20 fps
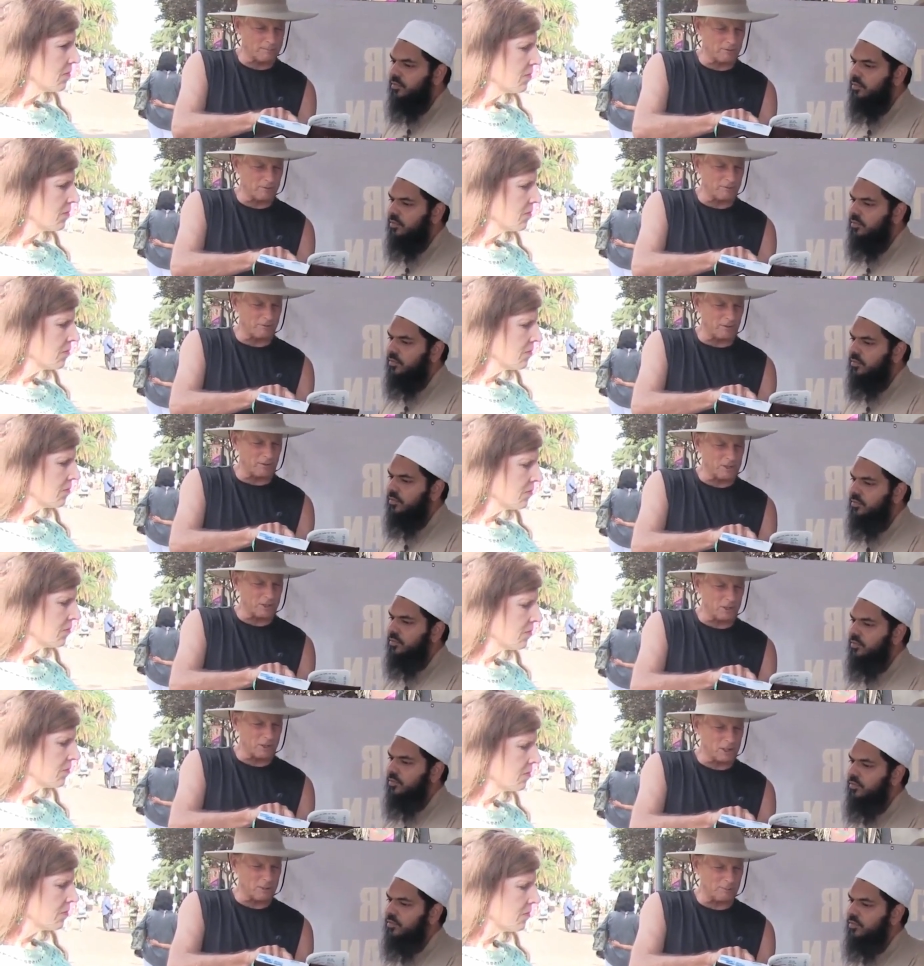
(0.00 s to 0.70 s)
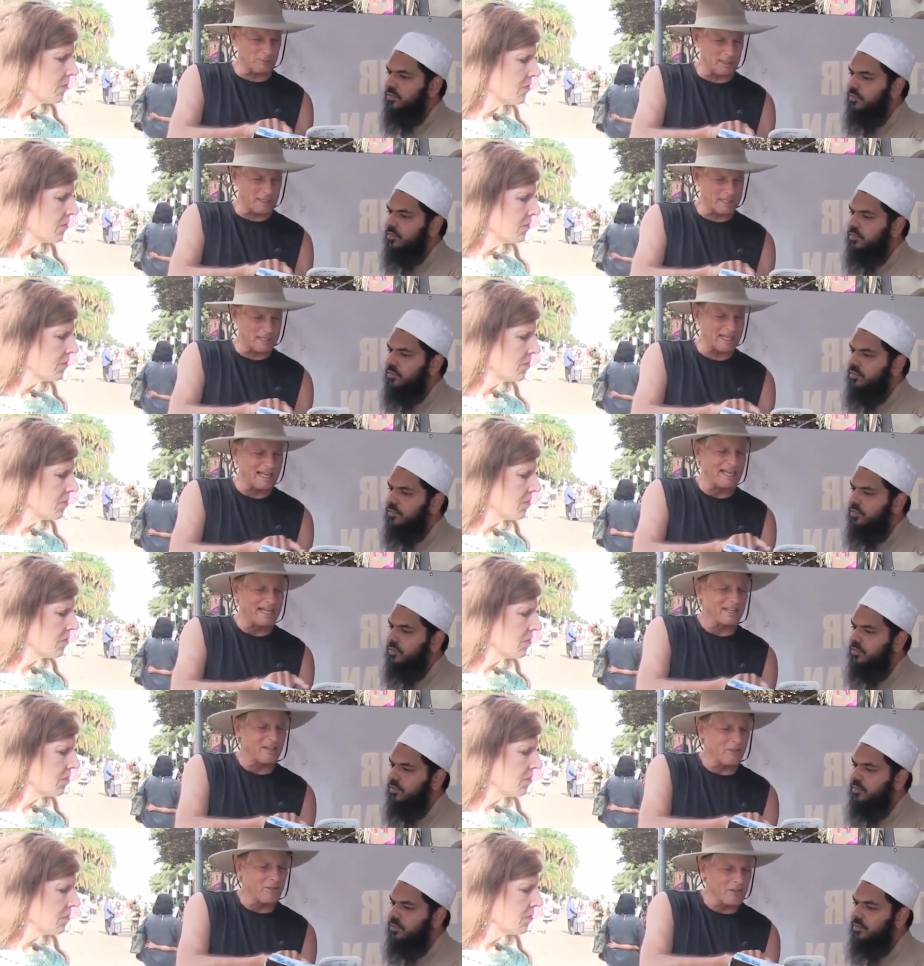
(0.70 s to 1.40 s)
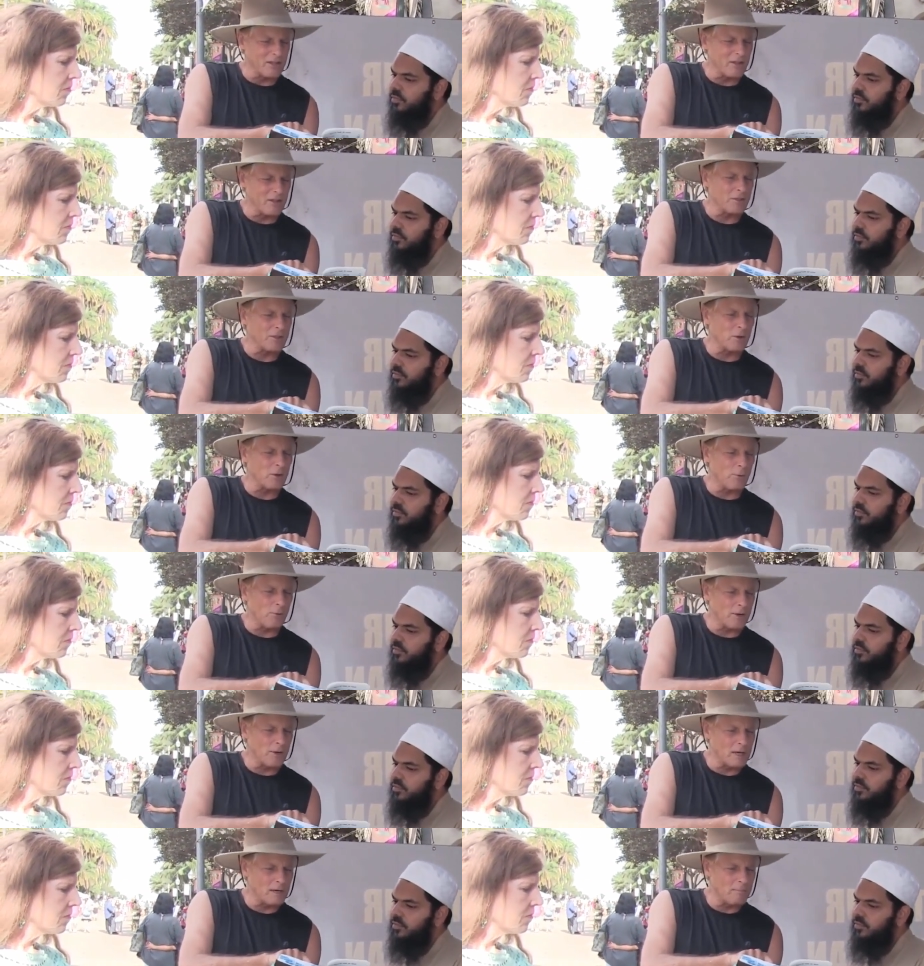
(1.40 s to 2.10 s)
Speaker 1: up the flesh in its place. Then the
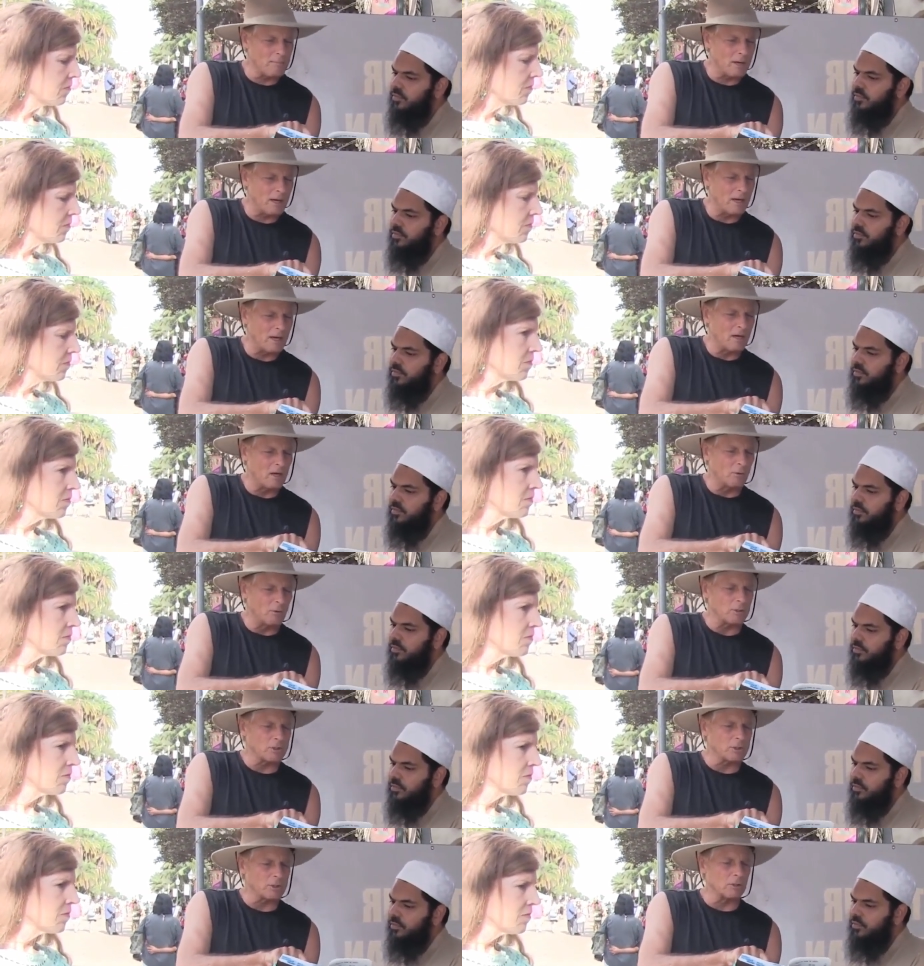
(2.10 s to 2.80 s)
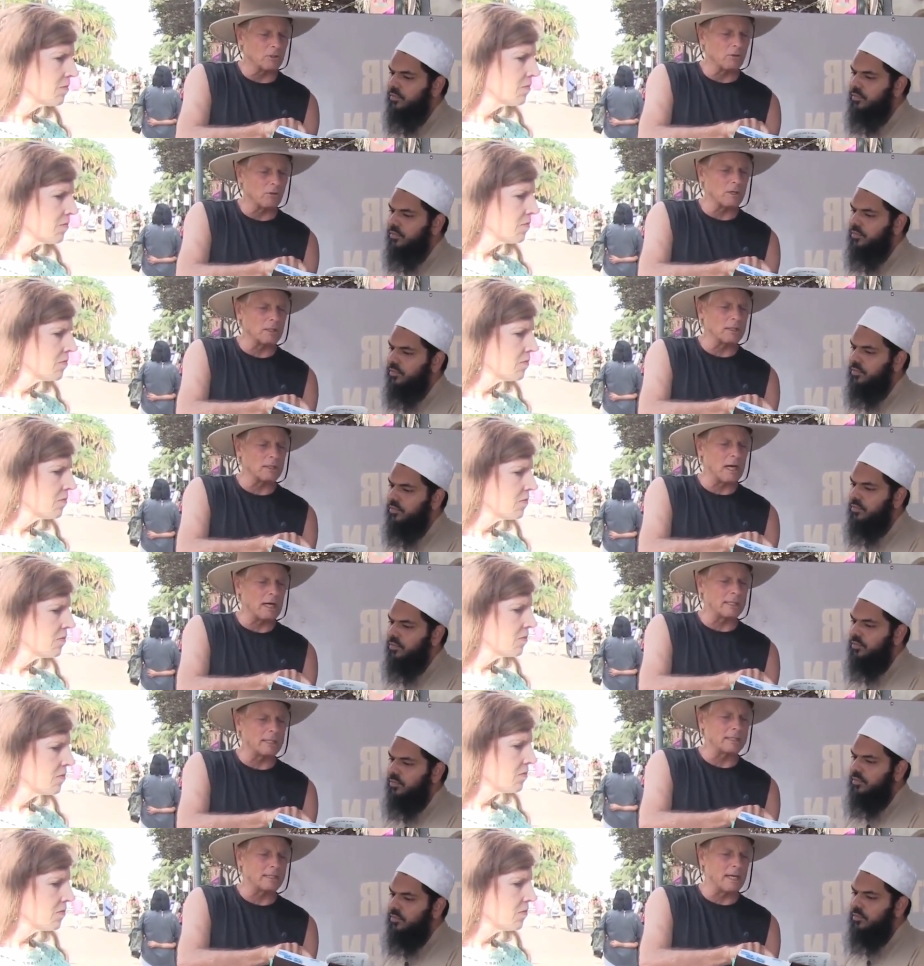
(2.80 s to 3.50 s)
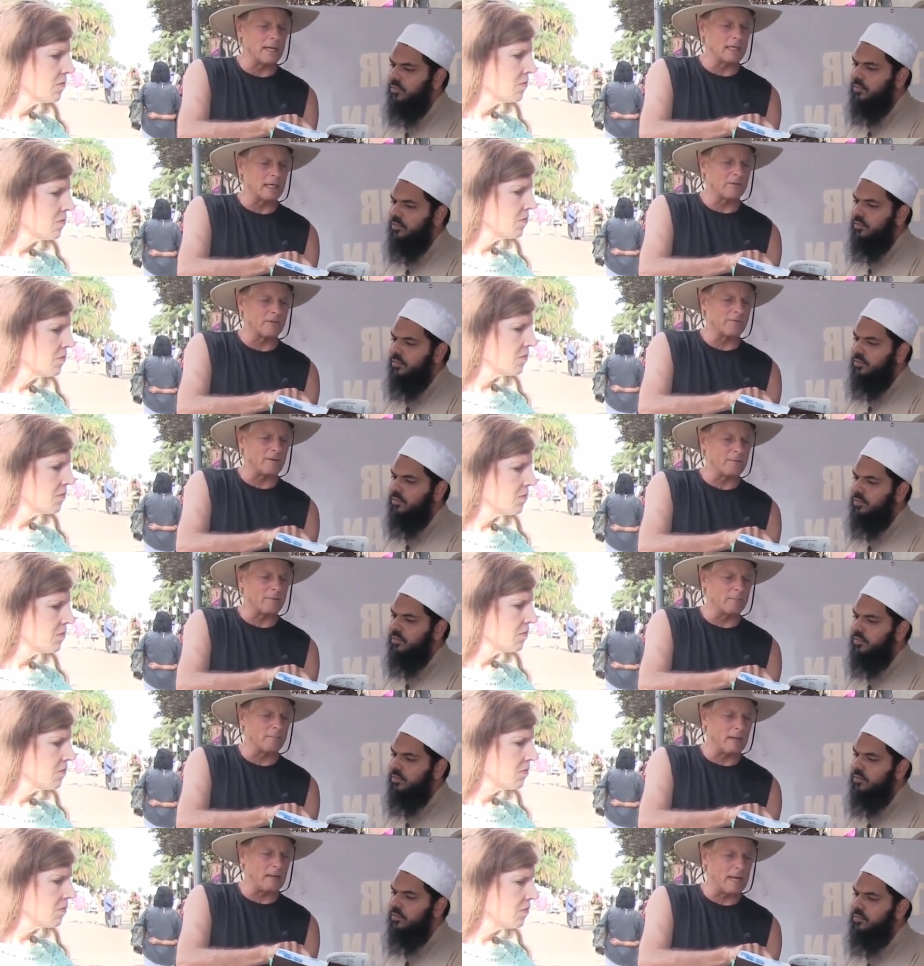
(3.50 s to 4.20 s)
rib which the Lord God had taken
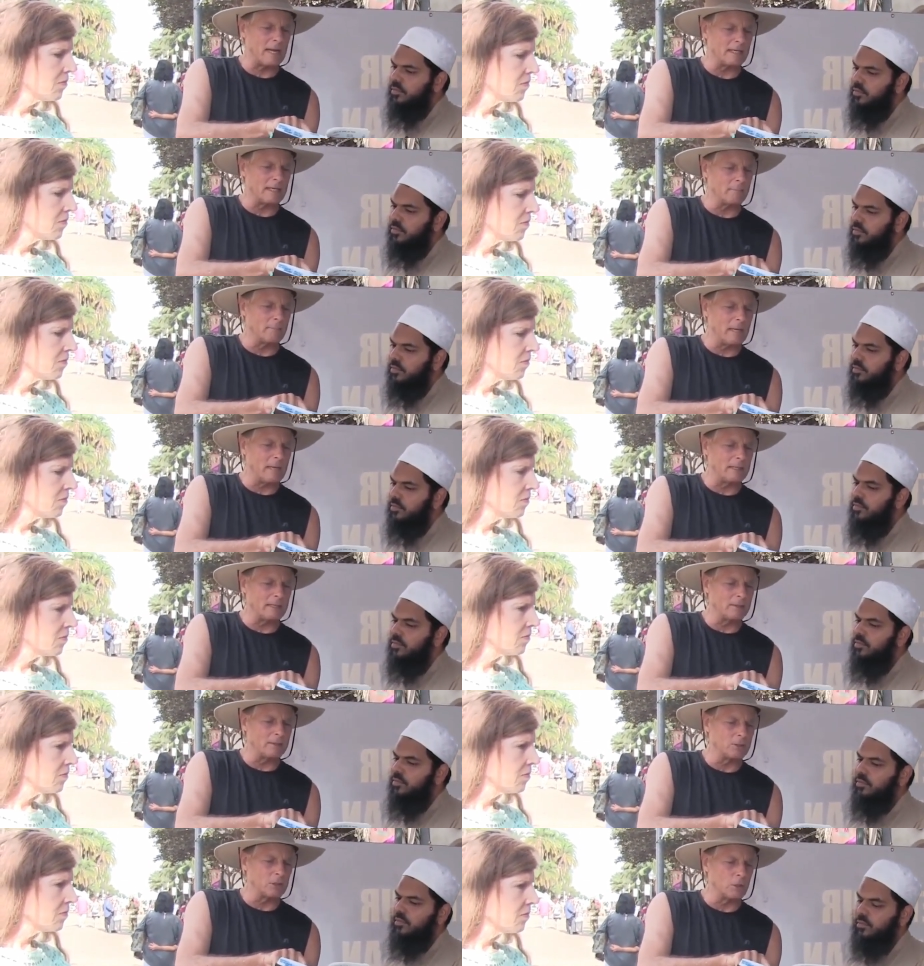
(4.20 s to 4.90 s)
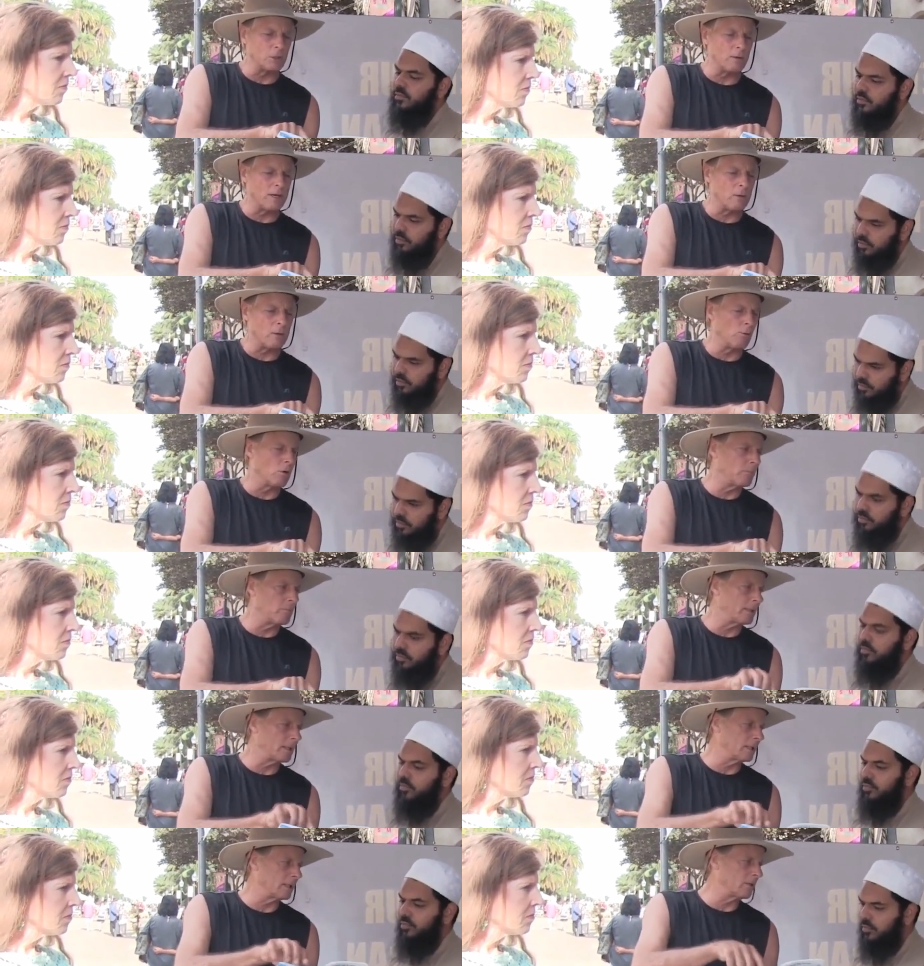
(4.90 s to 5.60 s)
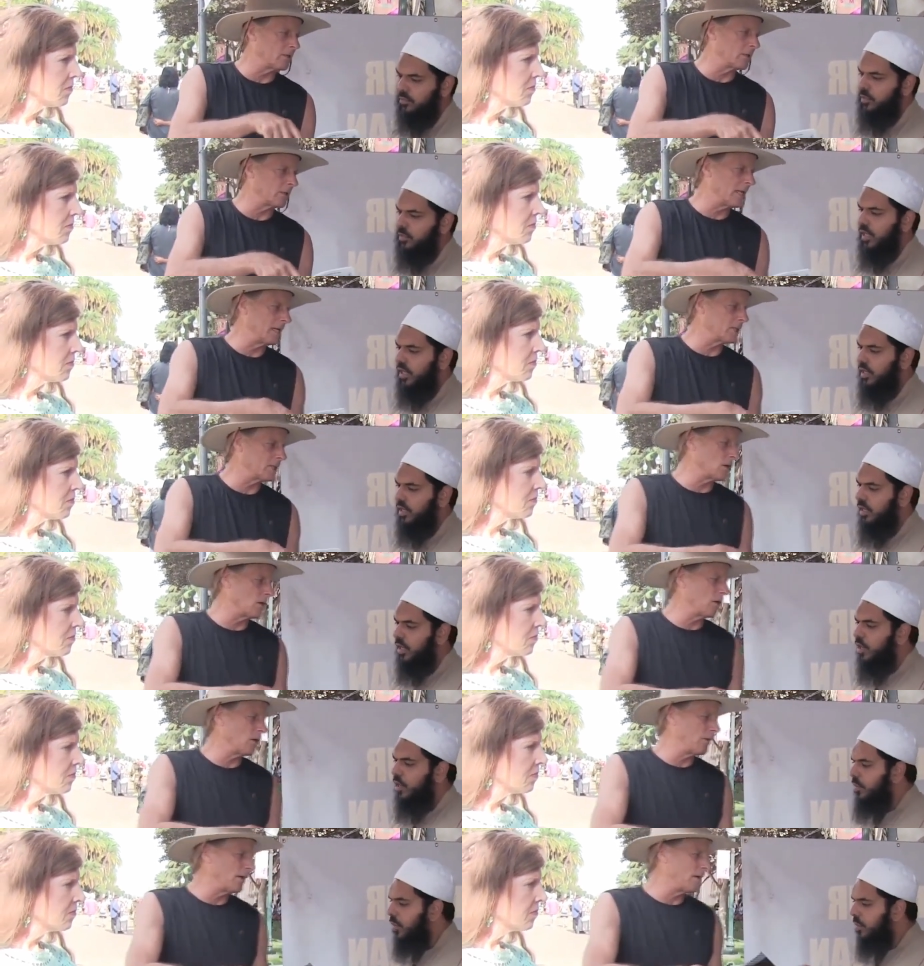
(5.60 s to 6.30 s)
from the man, he made into a woman. Okay, okay. it's
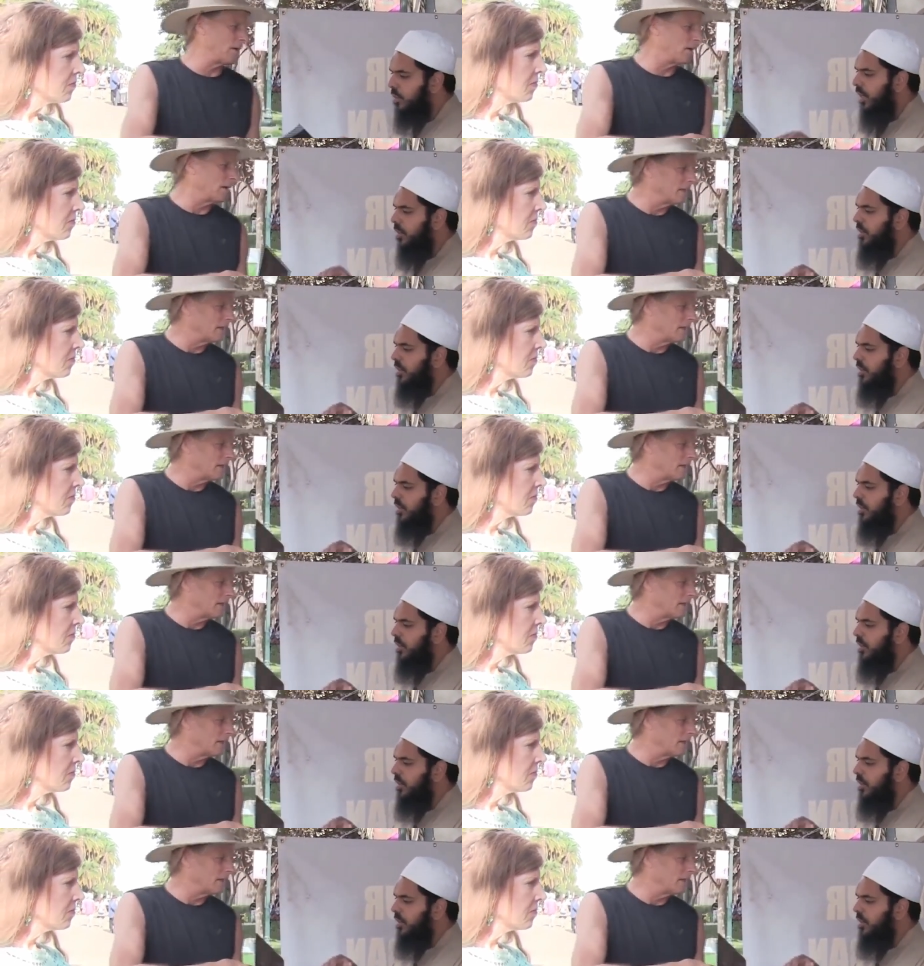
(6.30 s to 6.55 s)
all there. Well, but I